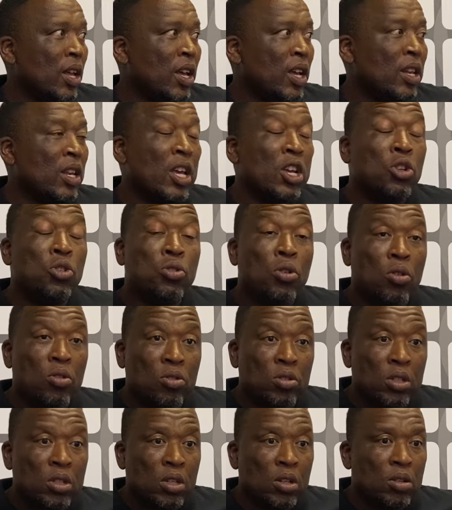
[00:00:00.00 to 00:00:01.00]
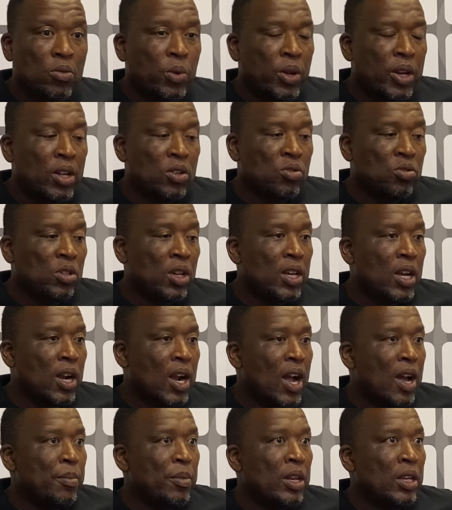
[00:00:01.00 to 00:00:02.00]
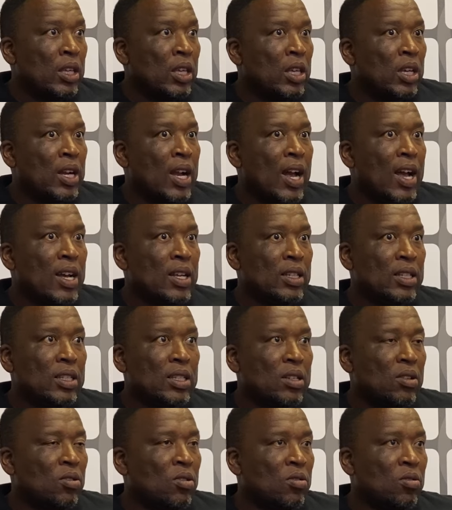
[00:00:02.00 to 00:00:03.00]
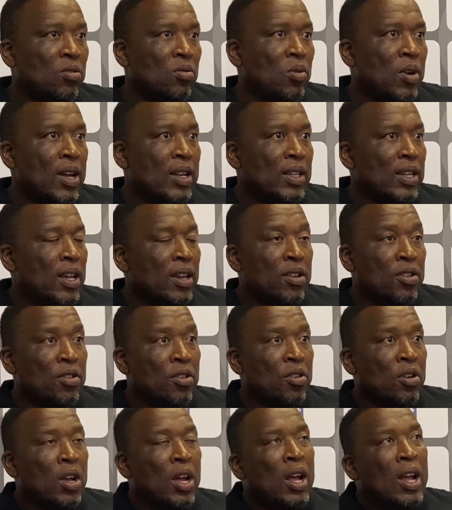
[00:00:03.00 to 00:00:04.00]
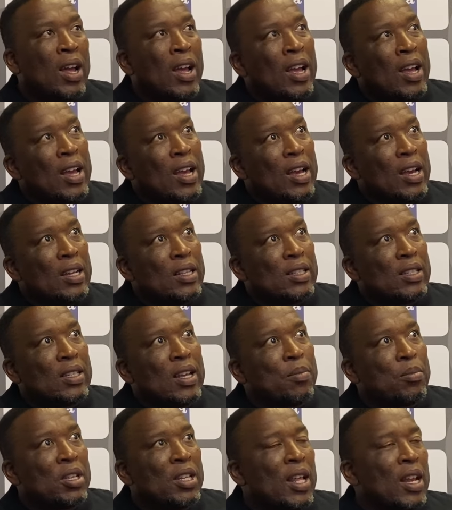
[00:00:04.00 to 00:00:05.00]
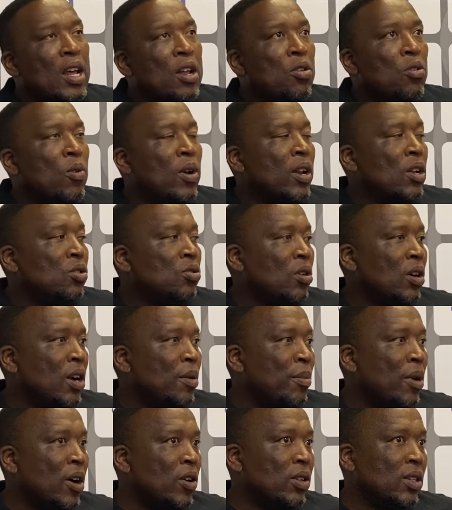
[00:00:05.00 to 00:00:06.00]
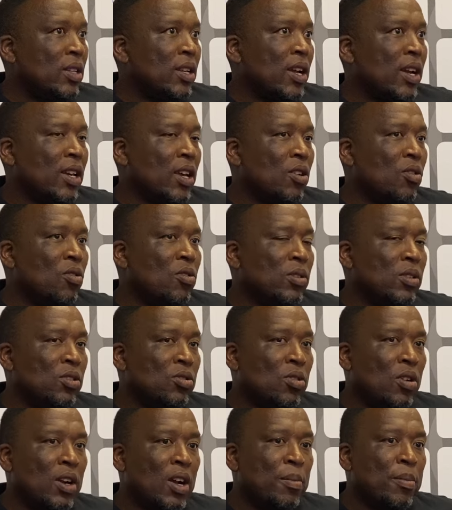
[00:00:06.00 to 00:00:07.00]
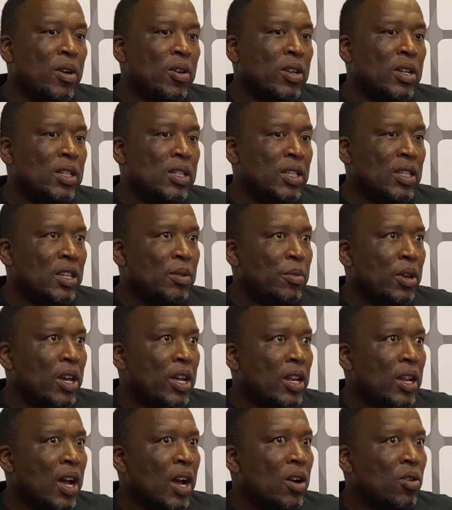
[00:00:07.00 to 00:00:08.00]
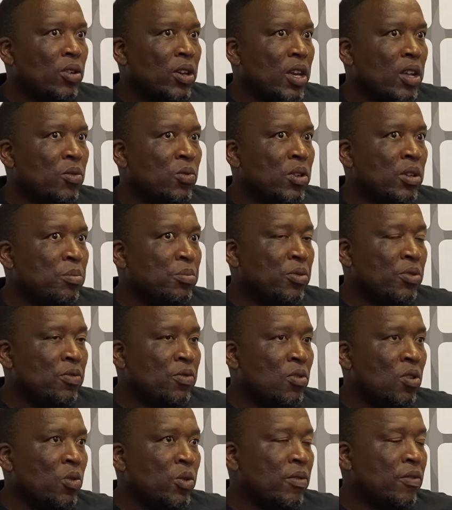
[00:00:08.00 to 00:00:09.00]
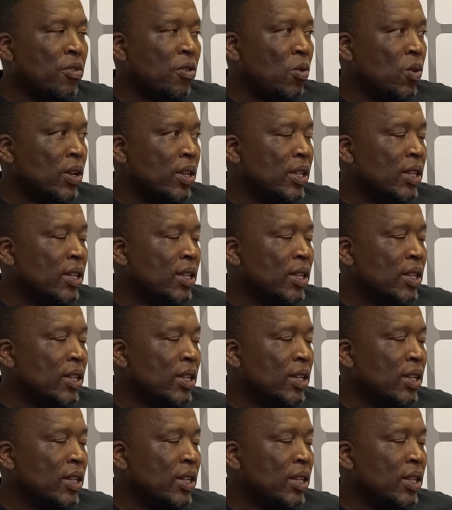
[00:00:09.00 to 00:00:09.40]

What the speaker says: they told, whether to come and kick us or what, I don't know. It's something that I don't want to talk about. I can only talk about the team and how can we improve going forward.